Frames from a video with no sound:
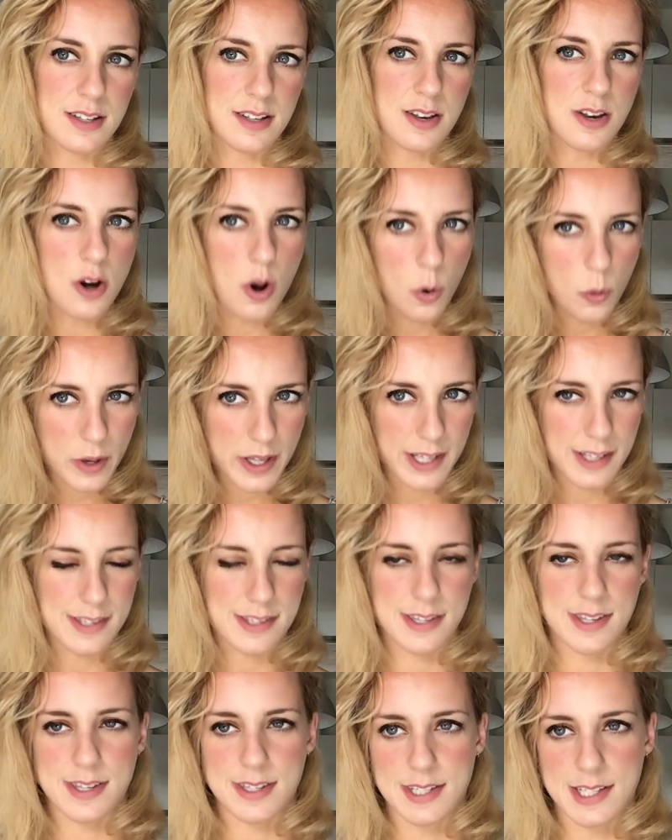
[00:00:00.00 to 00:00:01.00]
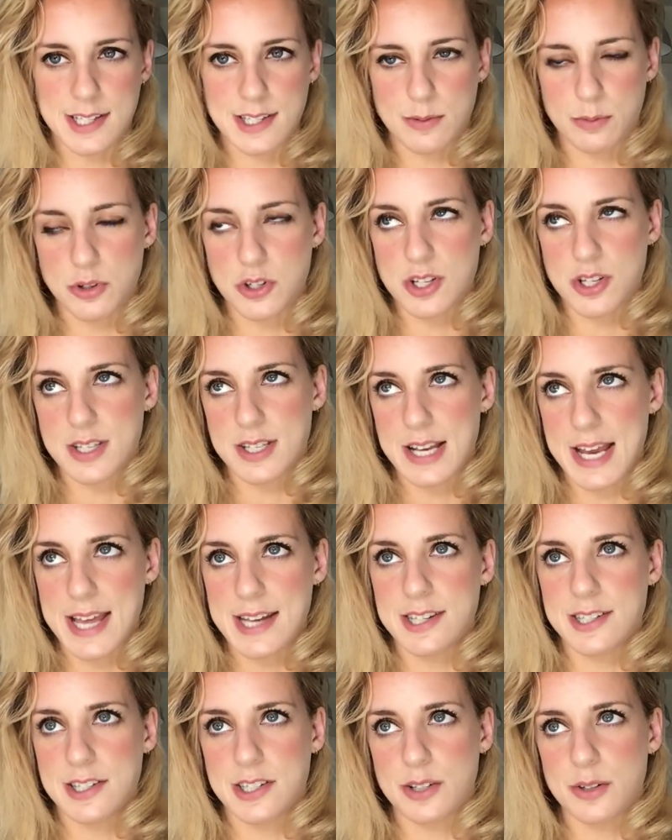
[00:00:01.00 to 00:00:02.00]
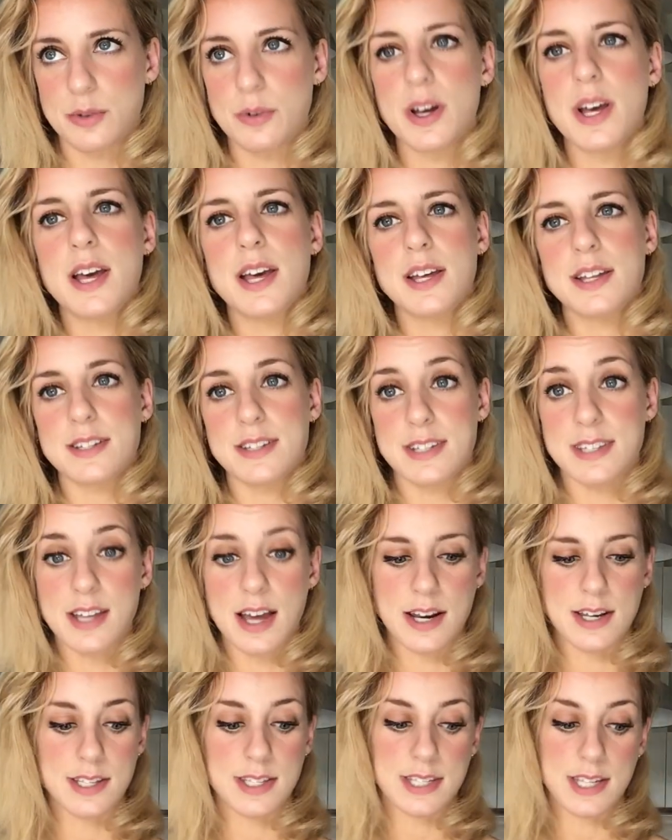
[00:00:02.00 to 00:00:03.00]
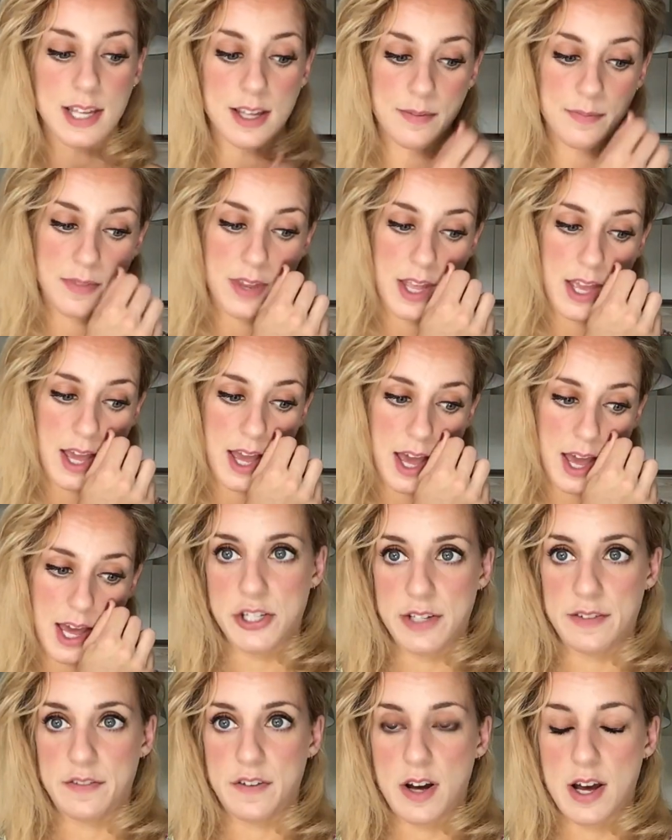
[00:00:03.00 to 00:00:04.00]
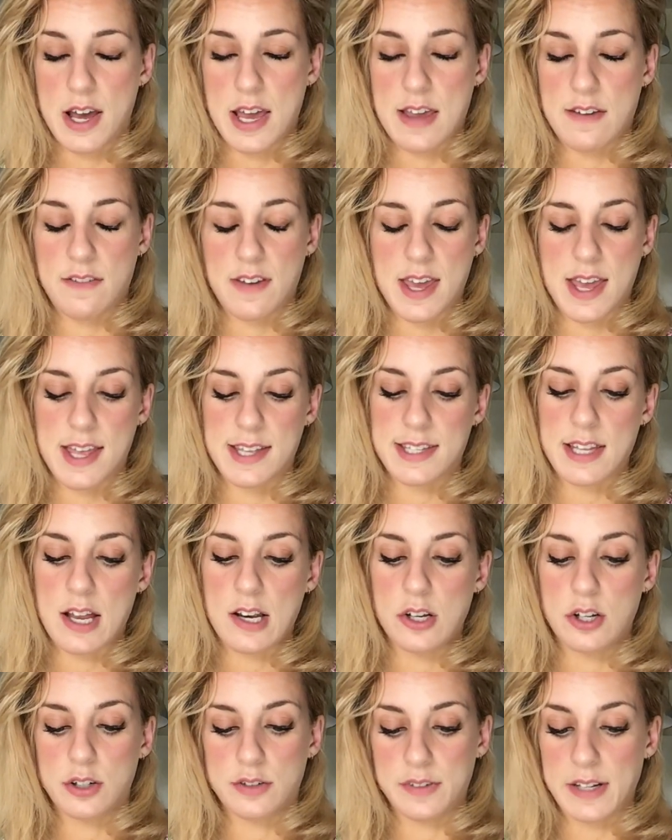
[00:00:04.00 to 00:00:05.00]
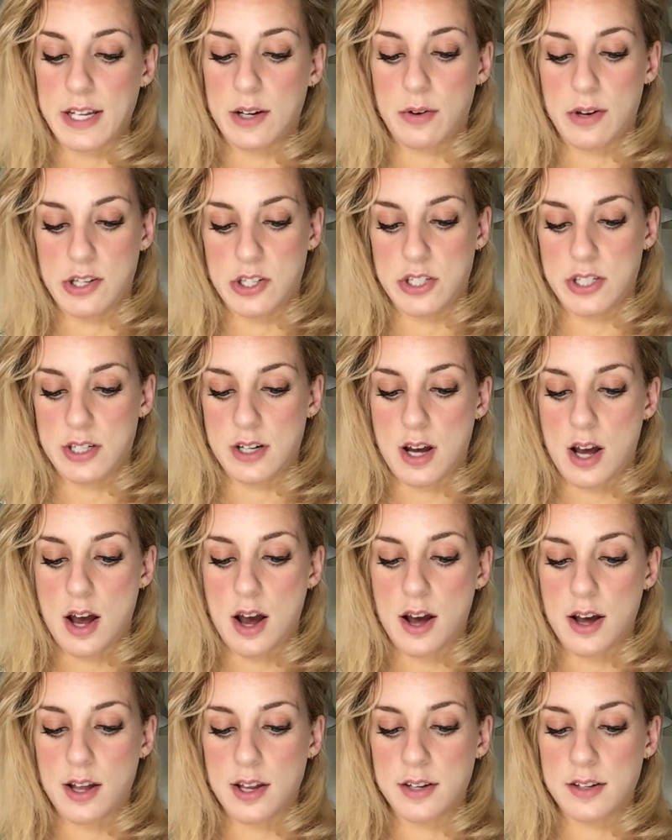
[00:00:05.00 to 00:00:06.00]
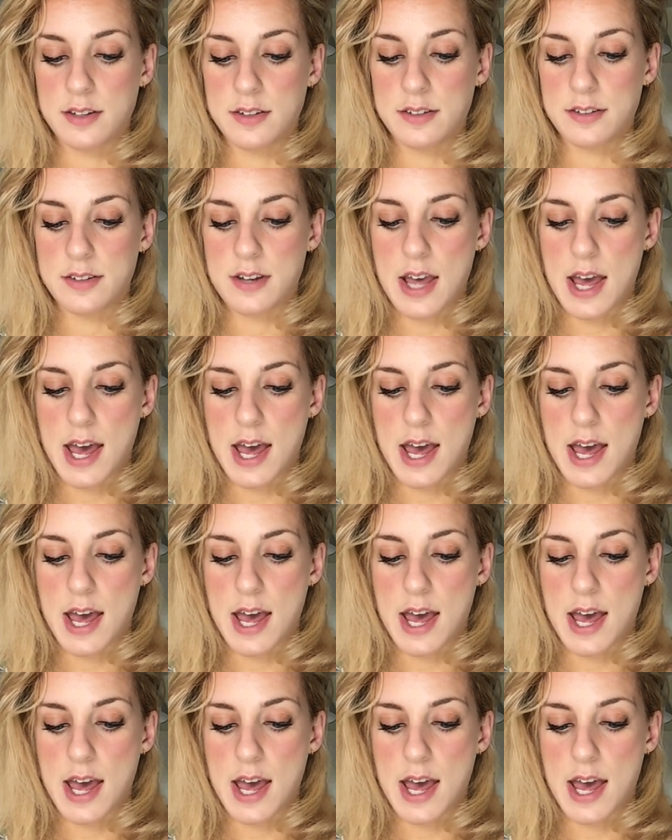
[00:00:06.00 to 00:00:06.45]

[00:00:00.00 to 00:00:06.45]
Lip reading: knowing assistance, which has led to dishonesty. Question 5 is a lovely question on